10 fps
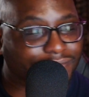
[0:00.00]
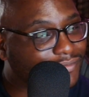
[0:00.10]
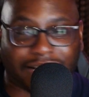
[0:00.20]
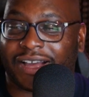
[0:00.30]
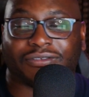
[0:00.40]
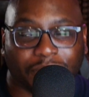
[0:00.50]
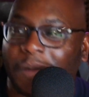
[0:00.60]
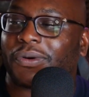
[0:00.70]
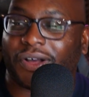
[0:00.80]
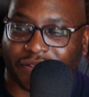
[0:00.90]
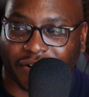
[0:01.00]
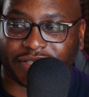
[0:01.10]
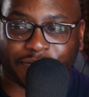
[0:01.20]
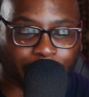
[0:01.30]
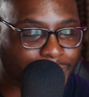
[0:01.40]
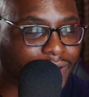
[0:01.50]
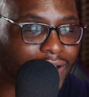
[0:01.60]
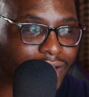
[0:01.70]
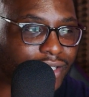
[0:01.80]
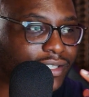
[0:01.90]
I don't remember all the arcs from being
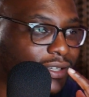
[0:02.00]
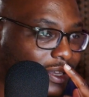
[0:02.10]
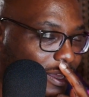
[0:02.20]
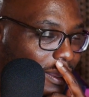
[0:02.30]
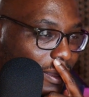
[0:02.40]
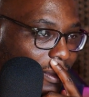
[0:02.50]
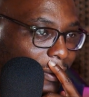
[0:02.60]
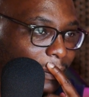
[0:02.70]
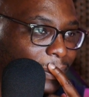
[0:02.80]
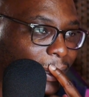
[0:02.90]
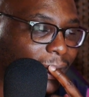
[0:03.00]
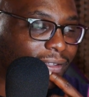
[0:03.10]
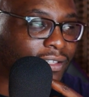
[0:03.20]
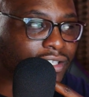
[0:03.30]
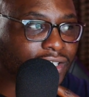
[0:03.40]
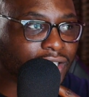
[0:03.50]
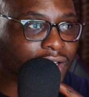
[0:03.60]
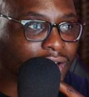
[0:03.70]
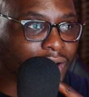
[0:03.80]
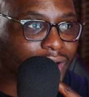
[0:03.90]
honest. But this was a good
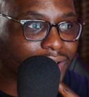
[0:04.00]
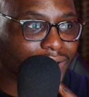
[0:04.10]
arc.